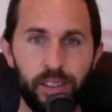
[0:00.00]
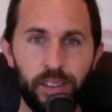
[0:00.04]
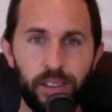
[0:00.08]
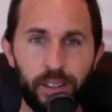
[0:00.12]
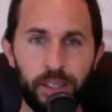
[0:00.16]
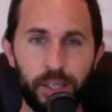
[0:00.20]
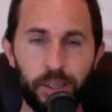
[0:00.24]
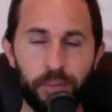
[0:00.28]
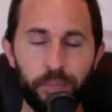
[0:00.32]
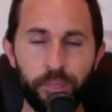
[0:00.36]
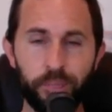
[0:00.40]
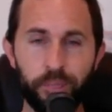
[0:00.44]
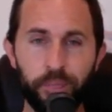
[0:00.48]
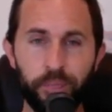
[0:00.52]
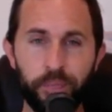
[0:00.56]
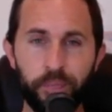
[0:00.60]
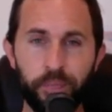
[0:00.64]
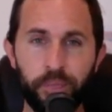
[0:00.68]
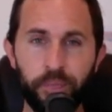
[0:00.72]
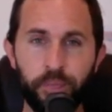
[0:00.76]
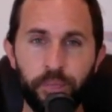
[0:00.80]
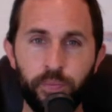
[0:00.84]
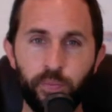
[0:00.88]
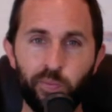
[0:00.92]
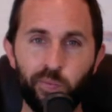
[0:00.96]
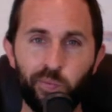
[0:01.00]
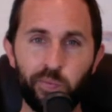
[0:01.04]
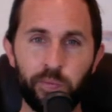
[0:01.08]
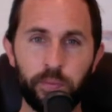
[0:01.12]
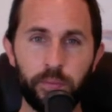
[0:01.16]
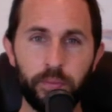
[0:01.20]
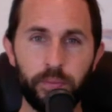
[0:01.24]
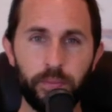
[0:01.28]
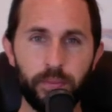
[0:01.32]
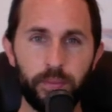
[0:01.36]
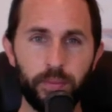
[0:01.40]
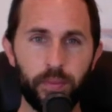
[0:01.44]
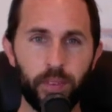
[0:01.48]
All right.
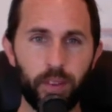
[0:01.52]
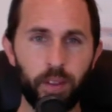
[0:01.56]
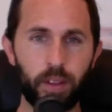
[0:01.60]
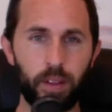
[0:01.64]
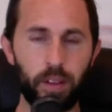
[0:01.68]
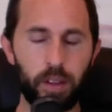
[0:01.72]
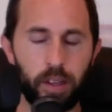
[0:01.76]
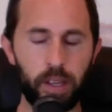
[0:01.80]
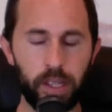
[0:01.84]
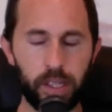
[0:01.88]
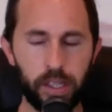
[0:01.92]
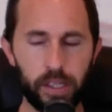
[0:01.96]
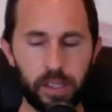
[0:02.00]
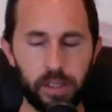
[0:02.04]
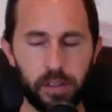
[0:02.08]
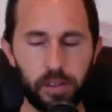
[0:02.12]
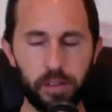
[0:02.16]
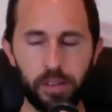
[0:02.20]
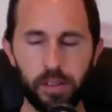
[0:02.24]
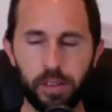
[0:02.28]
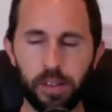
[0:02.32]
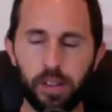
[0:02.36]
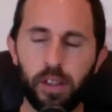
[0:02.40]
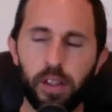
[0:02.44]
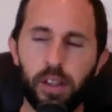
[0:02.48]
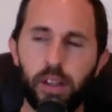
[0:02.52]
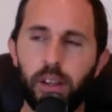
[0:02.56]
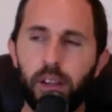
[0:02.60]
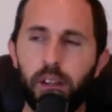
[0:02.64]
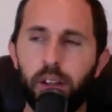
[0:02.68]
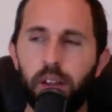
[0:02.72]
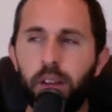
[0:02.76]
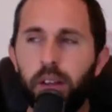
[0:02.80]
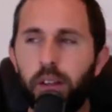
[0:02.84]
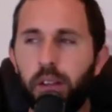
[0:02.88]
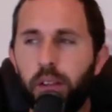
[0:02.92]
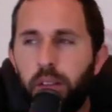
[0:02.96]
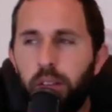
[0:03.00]
And
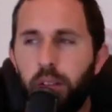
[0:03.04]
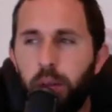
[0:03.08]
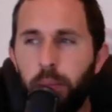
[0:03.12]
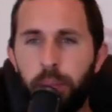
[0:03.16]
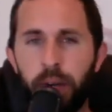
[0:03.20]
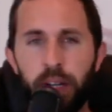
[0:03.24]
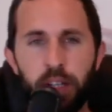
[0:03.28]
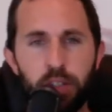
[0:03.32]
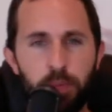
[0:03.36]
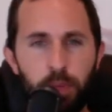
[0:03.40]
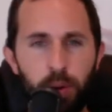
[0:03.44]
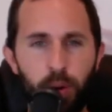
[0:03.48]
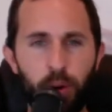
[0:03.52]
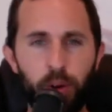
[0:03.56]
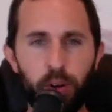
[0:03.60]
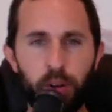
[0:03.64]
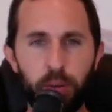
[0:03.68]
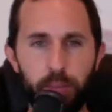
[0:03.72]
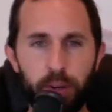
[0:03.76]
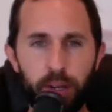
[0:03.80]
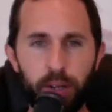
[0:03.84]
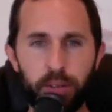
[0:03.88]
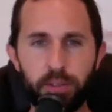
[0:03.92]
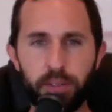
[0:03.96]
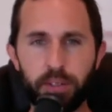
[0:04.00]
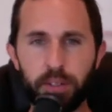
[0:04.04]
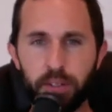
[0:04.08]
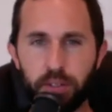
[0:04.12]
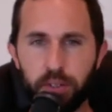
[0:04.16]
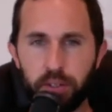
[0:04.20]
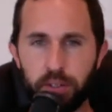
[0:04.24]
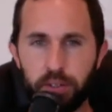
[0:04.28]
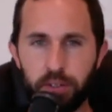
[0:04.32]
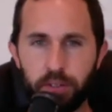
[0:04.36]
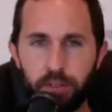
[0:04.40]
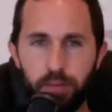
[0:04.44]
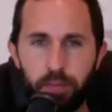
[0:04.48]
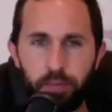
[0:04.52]
the best part about
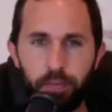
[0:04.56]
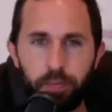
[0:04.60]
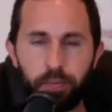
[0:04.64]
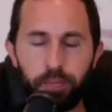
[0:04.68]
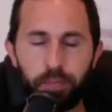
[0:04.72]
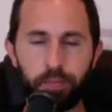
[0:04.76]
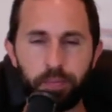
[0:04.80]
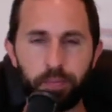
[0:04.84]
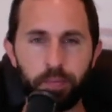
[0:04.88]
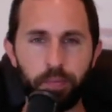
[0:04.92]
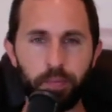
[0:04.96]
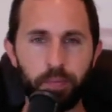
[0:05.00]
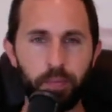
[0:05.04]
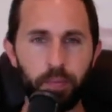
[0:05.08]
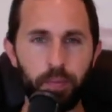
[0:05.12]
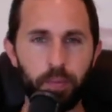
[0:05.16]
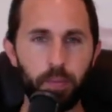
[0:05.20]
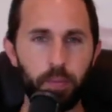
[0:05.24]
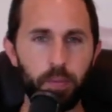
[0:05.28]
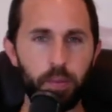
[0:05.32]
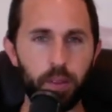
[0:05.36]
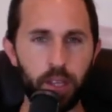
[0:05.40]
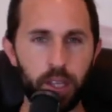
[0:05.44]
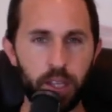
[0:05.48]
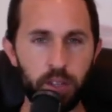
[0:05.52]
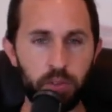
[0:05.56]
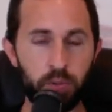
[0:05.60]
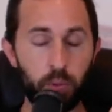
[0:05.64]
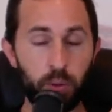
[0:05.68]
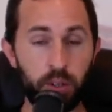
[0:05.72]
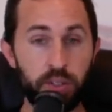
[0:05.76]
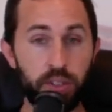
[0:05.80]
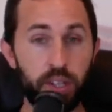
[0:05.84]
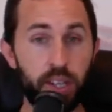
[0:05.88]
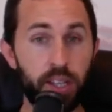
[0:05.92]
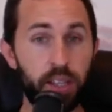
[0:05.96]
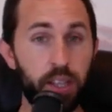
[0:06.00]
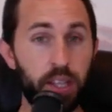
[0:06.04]
this is
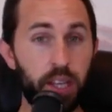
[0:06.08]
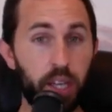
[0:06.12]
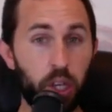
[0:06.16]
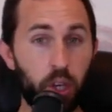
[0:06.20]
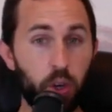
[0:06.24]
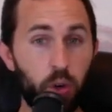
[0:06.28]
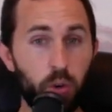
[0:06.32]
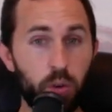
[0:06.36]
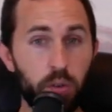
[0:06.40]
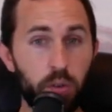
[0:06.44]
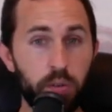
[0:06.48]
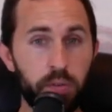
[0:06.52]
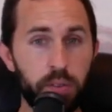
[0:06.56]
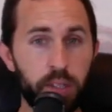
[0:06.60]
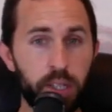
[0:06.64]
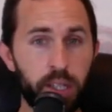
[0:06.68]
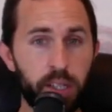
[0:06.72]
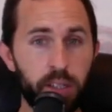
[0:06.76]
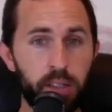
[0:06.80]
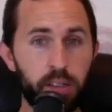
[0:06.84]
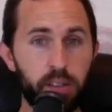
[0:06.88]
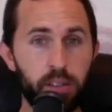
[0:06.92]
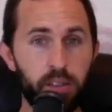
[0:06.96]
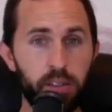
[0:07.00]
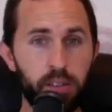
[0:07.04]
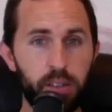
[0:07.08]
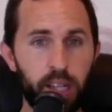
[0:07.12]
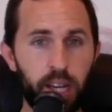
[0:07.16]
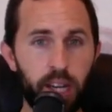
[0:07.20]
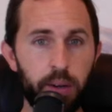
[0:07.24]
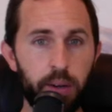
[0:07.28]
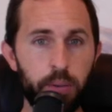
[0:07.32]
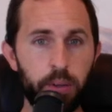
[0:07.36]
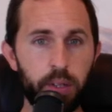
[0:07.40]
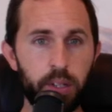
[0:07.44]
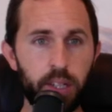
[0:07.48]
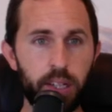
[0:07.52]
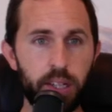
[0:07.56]
once I let go of that and I
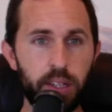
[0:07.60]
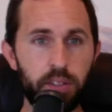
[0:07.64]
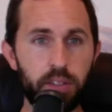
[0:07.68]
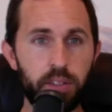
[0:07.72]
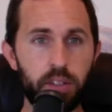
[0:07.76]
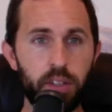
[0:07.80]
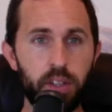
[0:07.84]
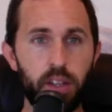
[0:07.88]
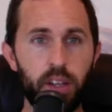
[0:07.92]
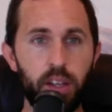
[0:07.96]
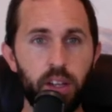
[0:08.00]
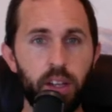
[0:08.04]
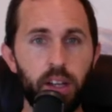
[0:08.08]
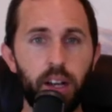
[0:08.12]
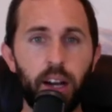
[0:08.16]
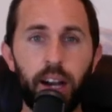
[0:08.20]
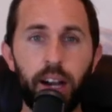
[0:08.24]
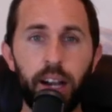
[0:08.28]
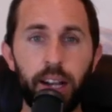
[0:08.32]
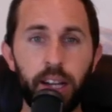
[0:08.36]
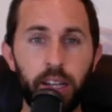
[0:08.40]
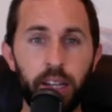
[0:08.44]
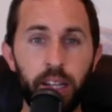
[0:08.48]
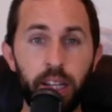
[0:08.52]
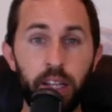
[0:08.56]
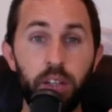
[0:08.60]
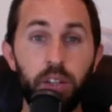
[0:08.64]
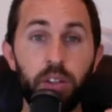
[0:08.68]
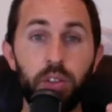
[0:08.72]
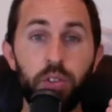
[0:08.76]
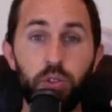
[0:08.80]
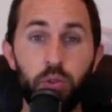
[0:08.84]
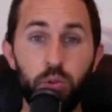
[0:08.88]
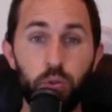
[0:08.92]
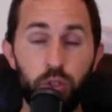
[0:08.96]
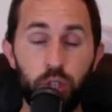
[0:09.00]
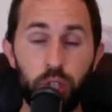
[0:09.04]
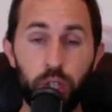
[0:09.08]
realized I need
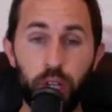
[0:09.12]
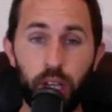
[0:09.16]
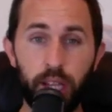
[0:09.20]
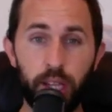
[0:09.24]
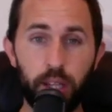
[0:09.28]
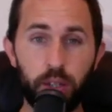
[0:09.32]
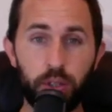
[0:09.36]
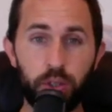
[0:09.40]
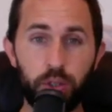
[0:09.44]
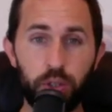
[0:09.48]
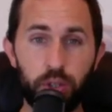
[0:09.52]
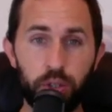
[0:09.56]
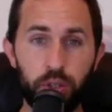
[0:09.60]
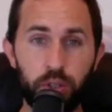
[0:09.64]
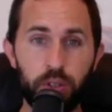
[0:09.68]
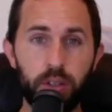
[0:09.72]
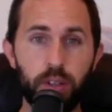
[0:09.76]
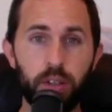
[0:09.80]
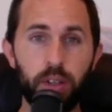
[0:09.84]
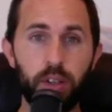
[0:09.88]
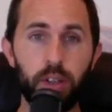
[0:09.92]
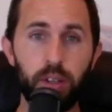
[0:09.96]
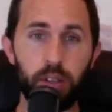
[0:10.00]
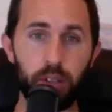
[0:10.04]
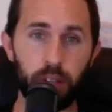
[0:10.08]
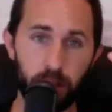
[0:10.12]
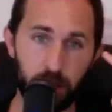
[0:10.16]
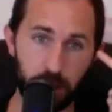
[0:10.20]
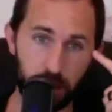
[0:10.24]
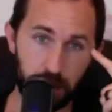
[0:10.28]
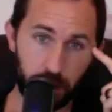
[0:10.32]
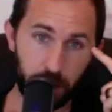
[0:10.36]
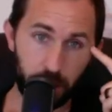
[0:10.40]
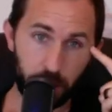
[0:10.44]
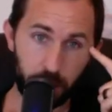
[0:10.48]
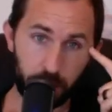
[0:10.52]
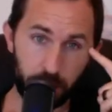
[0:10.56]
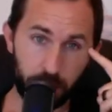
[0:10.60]
to change
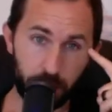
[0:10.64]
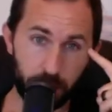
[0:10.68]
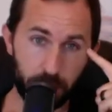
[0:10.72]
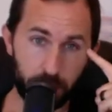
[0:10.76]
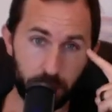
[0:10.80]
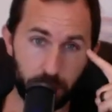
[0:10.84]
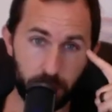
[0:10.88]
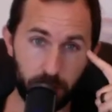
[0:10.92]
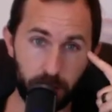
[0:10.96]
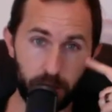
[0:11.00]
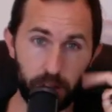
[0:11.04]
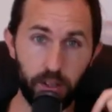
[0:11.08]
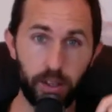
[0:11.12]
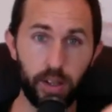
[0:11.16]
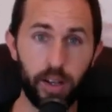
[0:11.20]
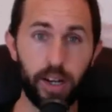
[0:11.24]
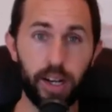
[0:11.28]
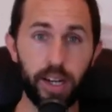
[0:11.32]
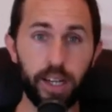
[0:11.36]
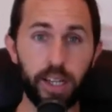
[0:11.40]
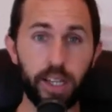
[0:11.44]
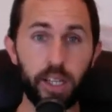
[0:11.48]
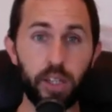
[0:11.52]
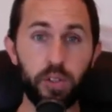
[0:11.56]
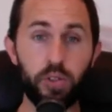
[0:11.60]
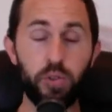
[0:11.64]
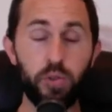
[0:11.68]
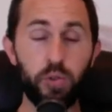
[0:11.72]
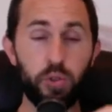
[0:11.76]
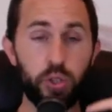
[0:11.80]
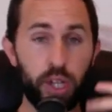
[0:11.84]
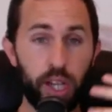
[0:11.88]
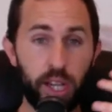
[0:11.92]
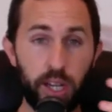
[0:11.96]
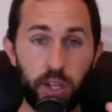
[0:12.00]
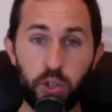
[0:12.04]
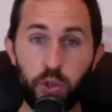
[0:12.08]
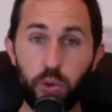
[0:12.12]
here. I need to
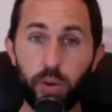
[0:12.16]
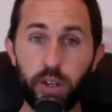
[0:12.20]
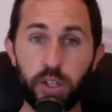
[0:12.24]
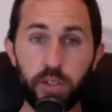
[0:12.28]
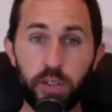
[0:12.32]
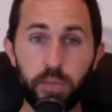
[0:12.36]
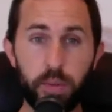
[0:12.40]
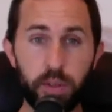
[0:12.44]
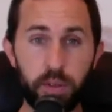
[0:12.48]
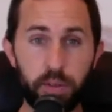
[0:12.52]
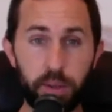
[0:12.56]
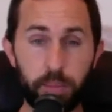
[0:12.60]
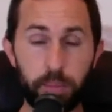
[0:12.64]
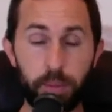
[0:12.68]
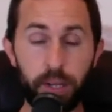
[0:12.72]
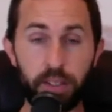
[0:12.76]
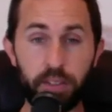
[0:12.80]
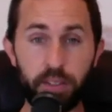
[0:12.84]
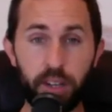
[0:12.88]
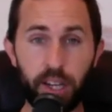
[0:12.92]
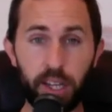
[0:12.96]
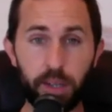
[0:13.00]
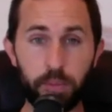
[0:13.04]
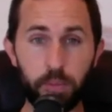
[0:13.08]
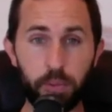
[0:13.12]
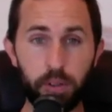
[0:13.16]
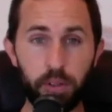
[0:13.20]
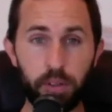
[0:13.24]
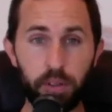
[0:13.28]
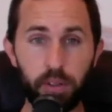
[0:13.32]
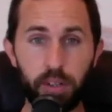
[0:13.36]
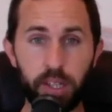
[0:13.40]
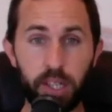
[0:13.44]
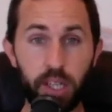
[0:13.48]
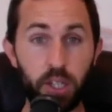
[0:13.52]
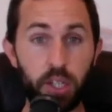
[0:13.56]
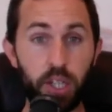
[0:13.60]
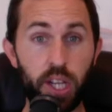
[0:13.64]
change who I spend my time with.
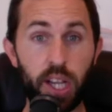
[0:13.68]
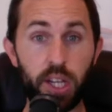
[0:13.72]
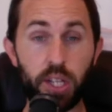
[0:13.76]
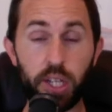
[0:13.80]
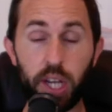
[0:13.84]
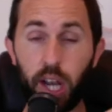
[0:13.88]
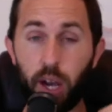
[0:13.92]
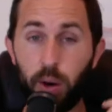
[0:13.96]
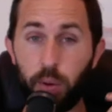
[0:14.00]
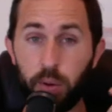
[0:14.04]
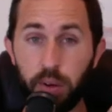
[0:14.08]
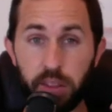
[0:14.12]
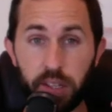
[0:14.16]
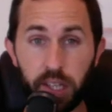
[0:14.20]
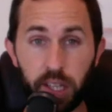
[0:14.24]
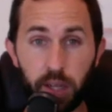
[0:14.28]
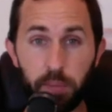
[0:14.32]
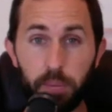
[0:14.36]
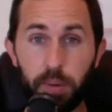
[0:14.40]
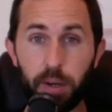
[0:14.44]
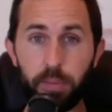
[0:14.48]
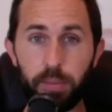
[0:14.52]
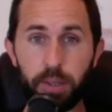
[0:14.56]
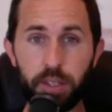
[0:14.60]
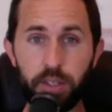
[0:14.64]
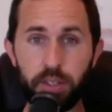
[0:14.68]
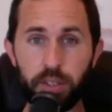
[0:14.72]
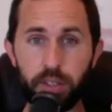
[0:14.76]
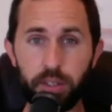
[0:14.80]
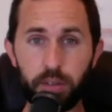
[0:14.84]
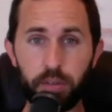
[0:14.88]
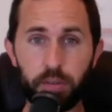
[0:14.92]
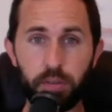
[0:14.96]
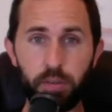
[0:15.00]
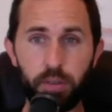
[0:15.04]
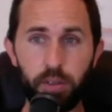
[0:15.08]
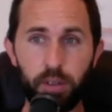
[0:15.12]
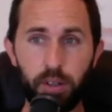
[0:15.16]
I need to change how I think about
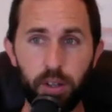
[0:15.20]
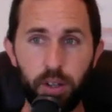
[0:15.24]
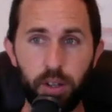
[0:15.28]
myself.